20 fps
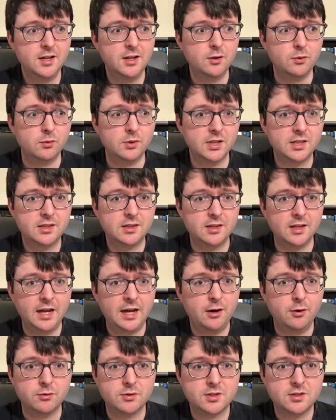
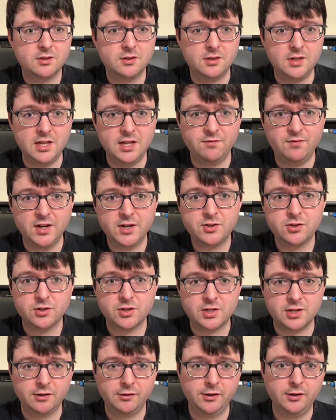without the adventure
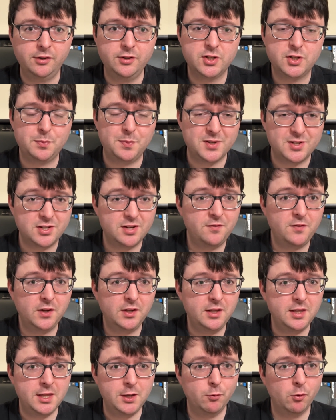serial, and
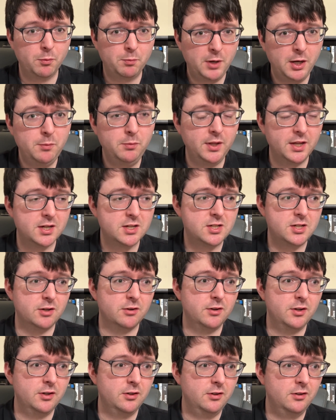specifically the Republic
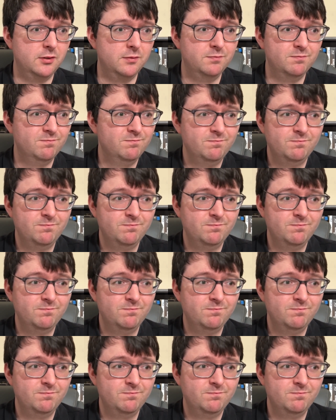serial,